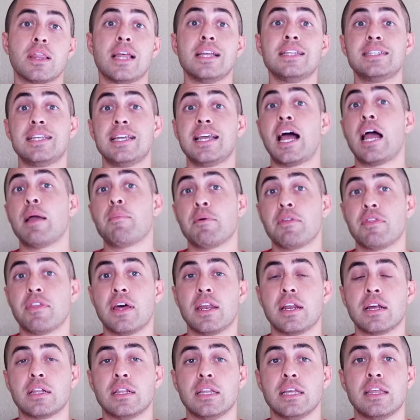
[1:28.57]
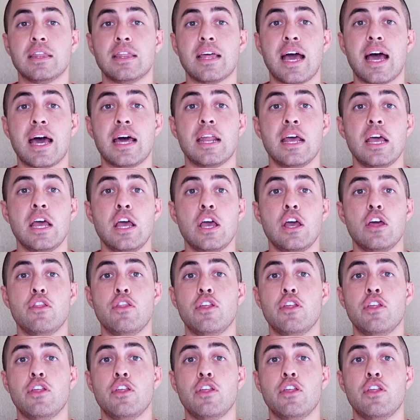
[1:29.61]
let's say hypothetically that